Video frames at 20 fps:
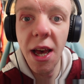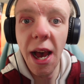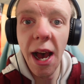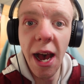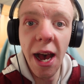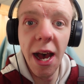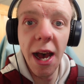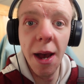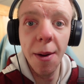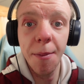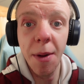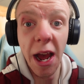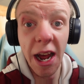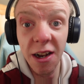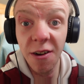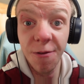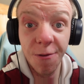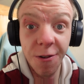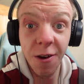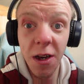um,
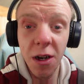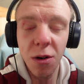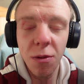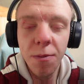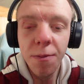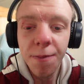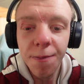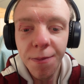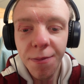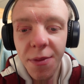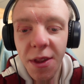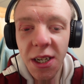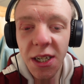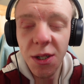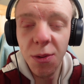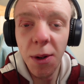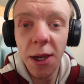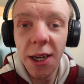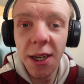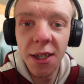and film
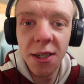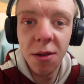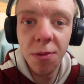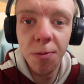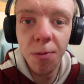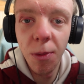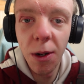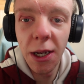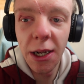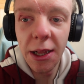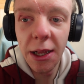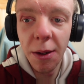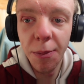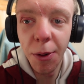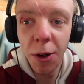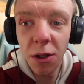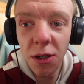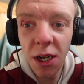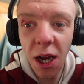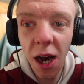this week's weekly
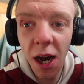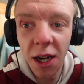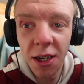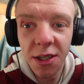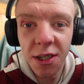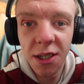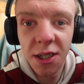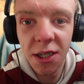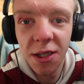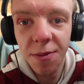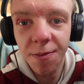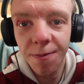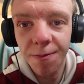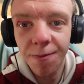podcast.